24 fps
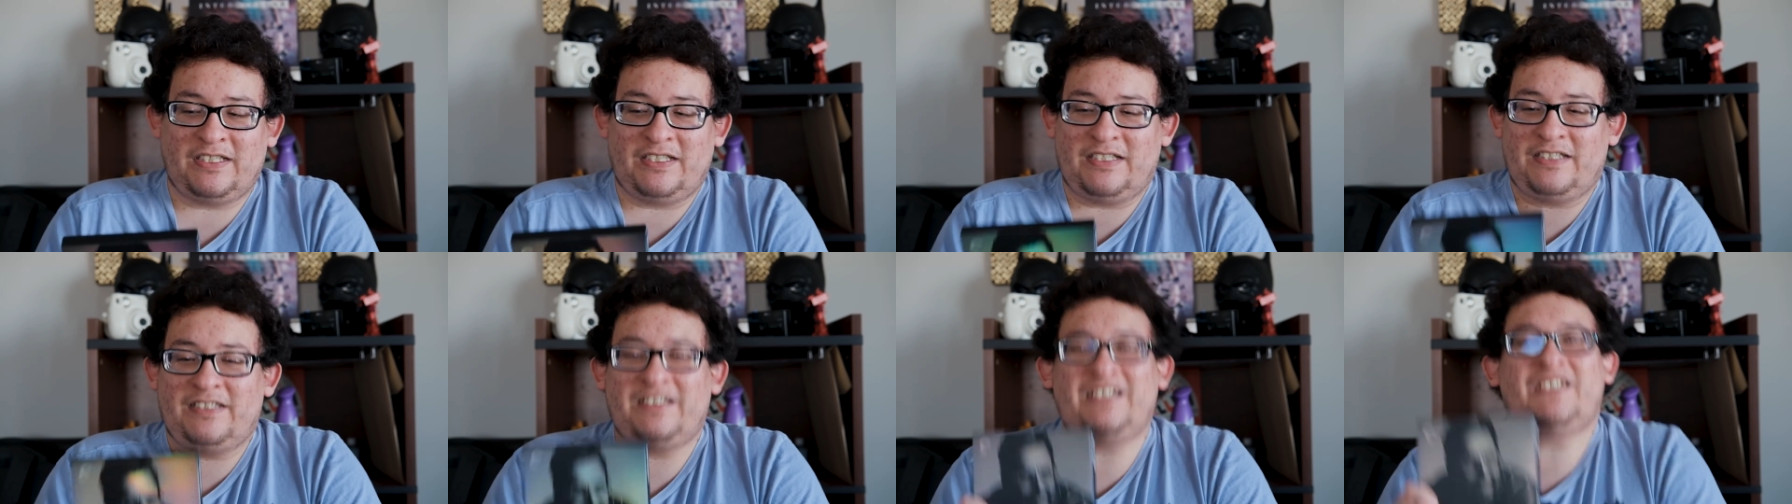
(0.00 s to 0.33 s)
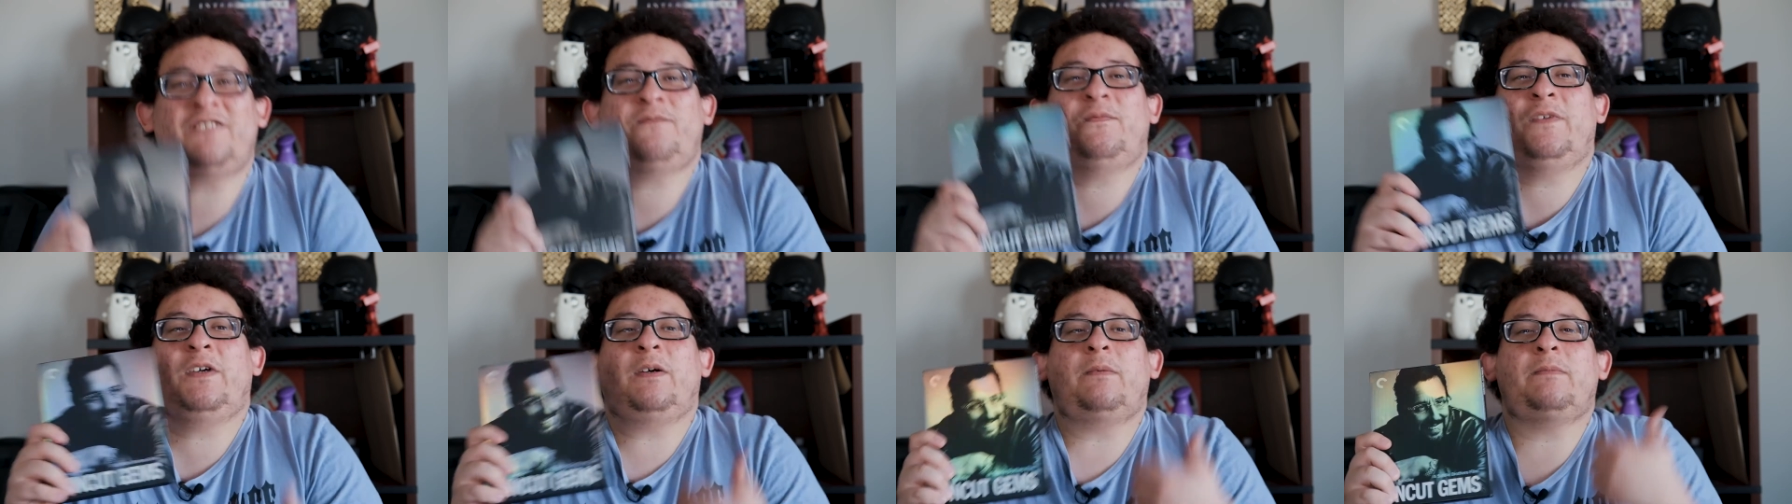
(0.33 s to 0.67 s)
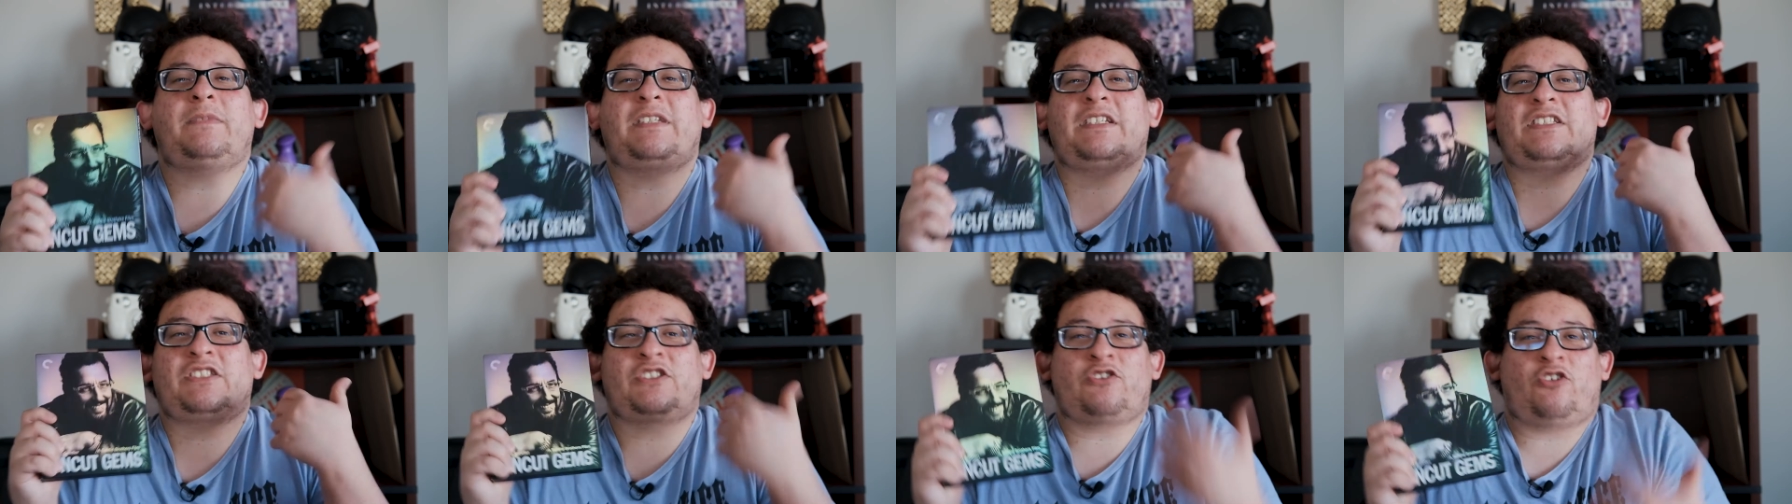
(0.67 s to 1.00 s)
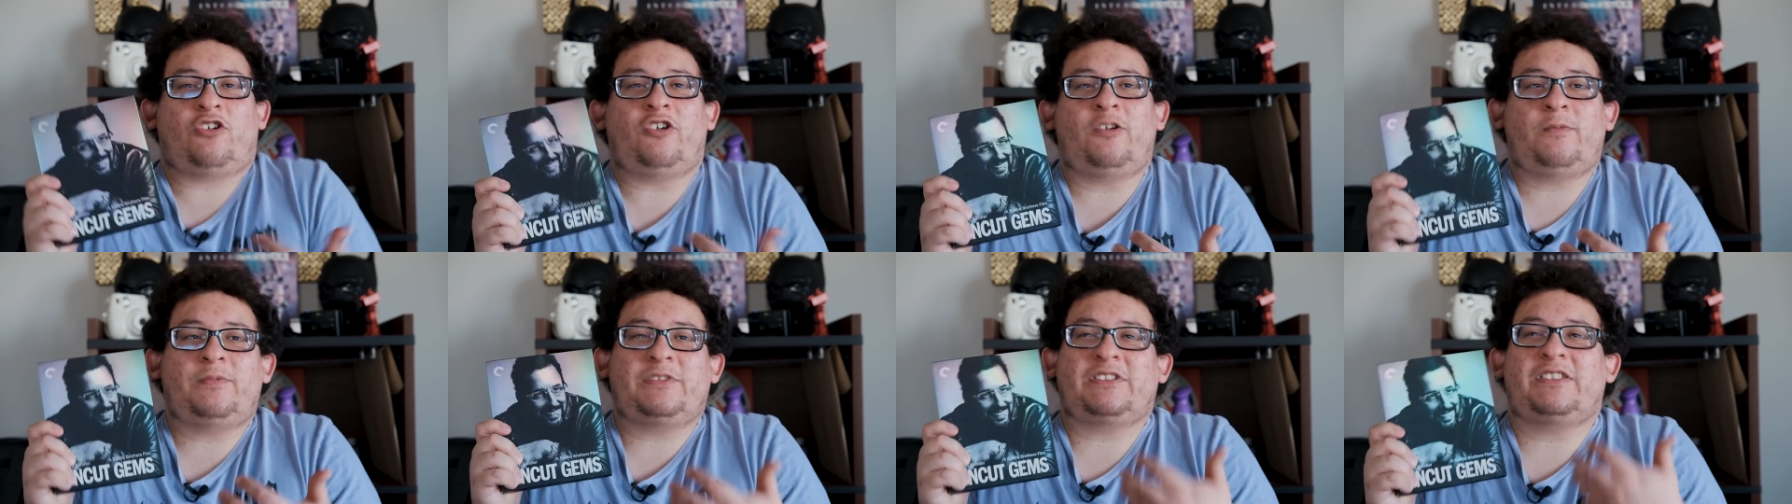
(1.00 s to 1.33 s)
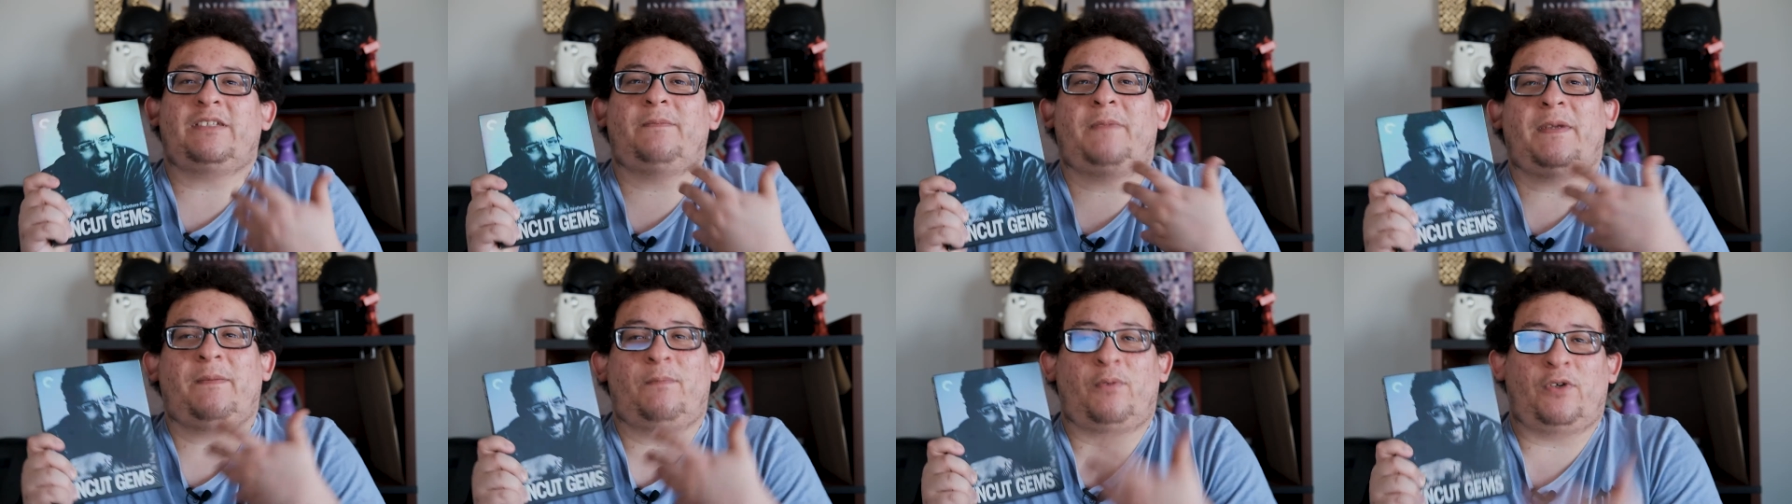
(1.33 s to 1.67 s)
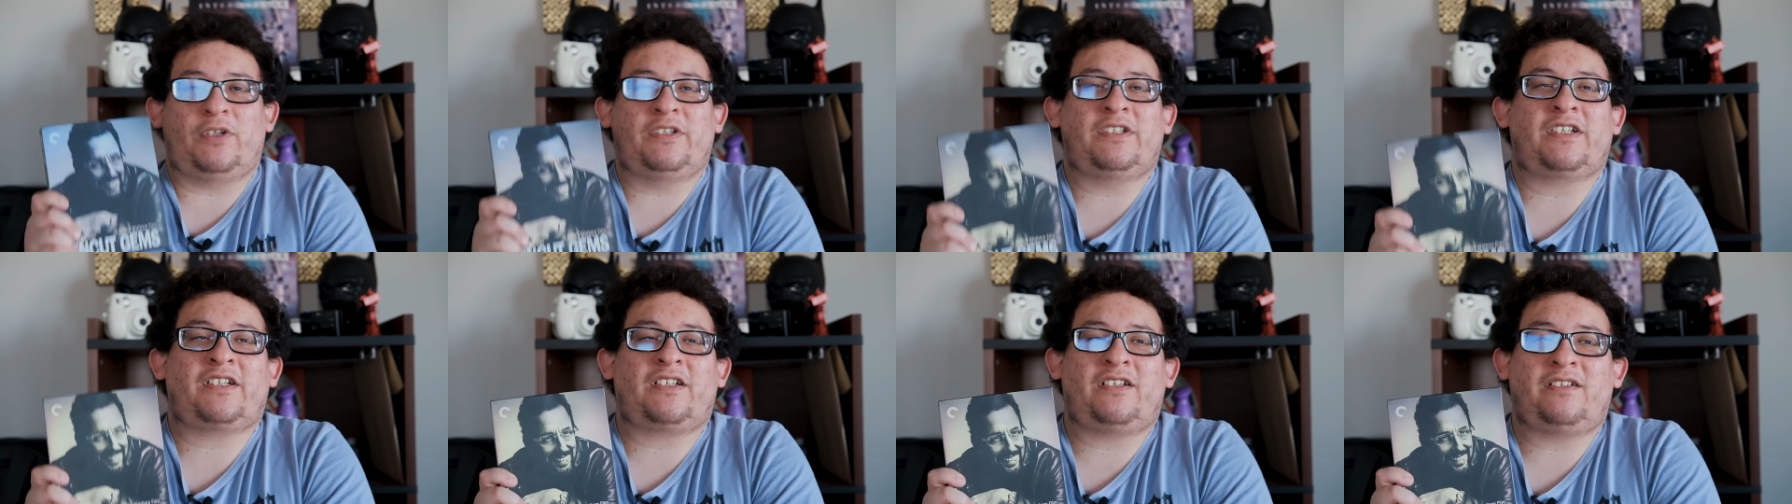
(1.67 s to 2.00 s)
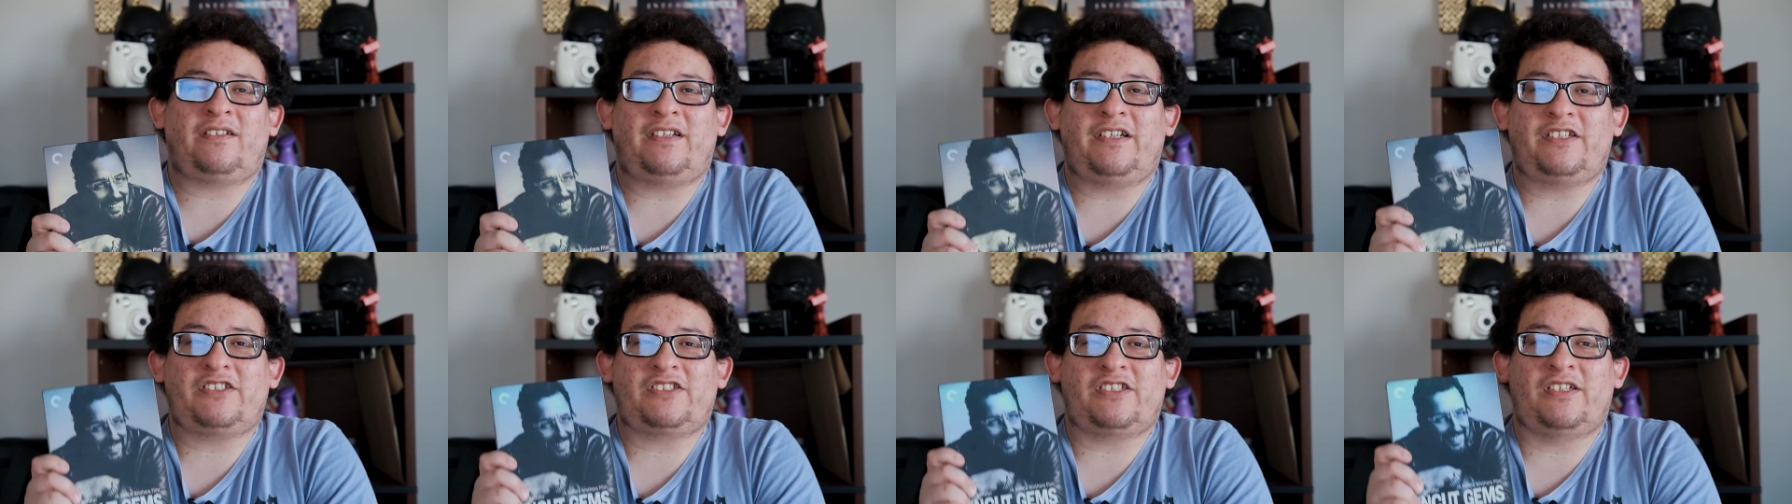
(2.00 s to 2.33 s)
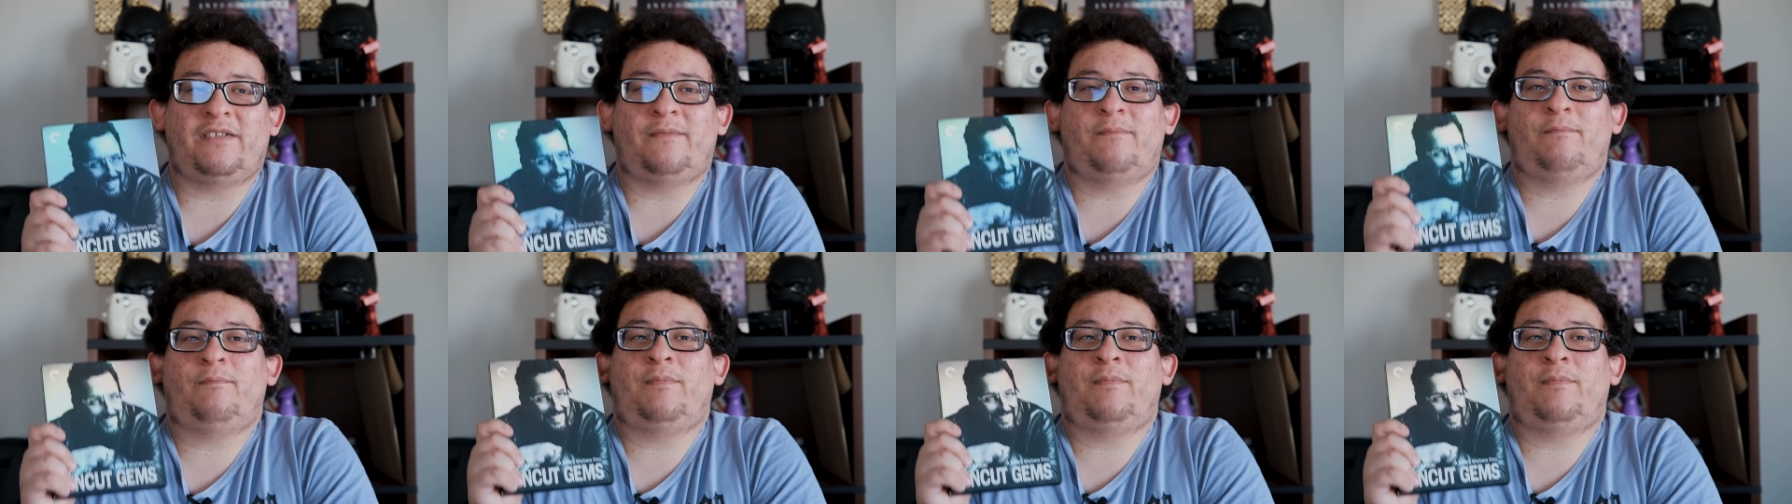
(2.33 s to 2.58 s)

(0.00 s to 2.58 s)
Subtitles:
this film deserves to be put in the collection.